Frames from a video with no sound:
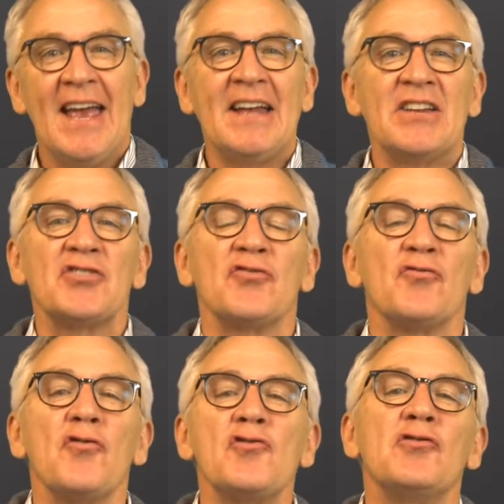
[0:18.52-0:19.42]
It is
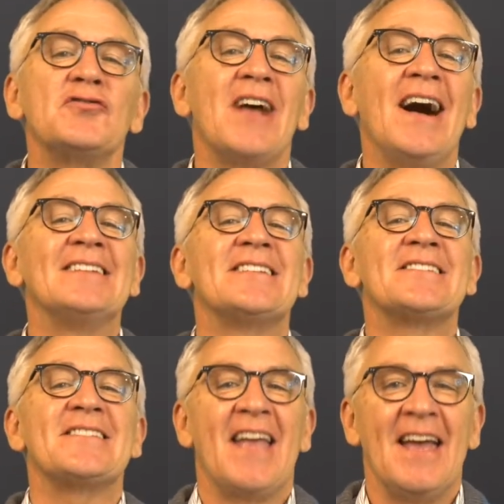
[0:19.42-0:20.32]
crucial to
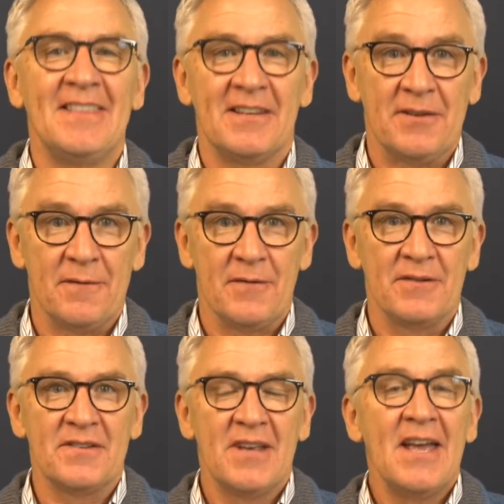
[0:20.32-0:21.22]
understand the
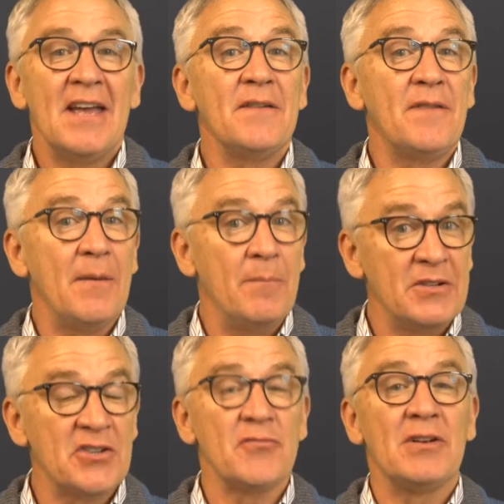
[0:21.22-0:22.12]
difference if our
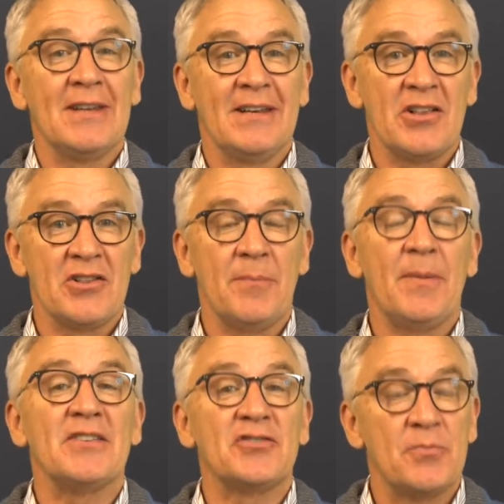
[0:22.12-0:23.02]
ministry leadership
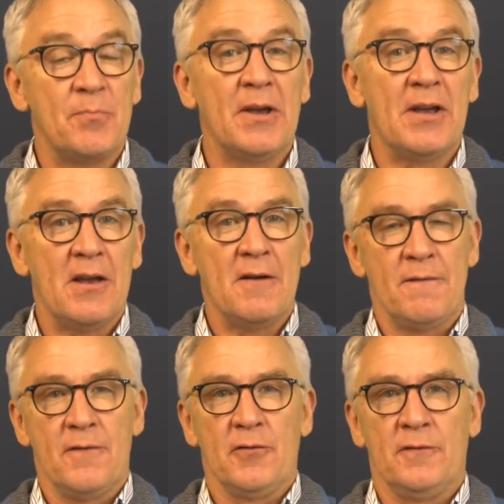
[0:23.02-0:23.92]
is to be
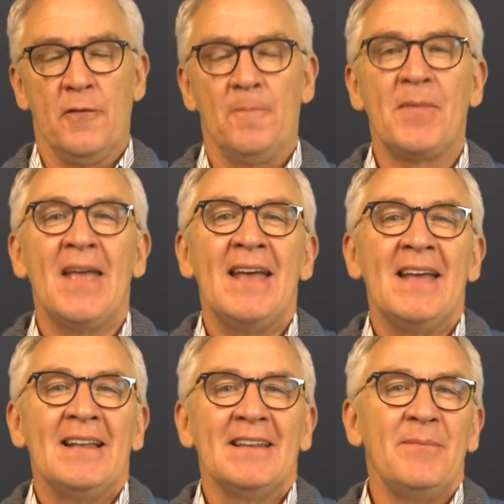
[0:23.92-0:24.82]
fruitful.
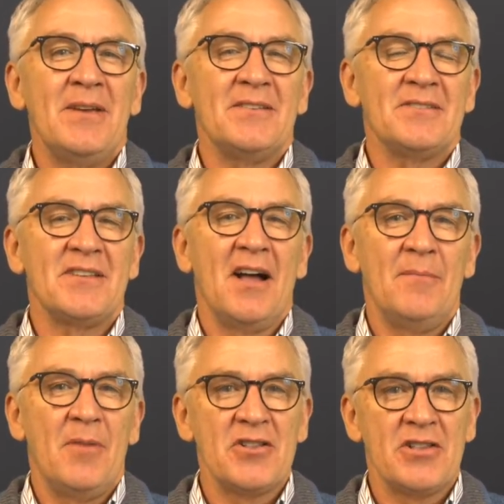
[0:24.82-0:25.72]
Let me
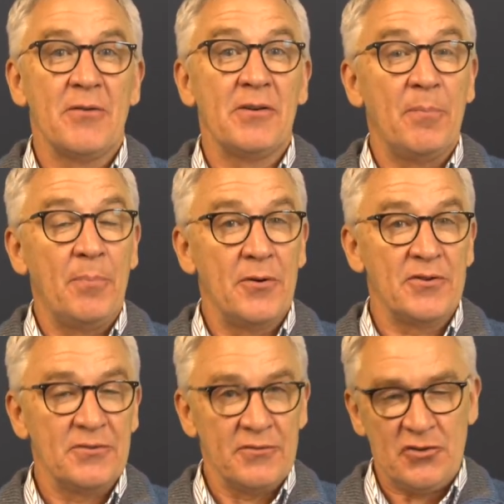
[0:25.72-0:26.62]
start by sharing a
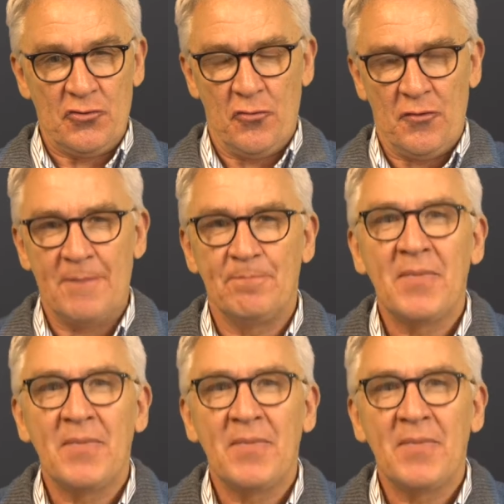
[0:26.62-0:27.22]
personal story.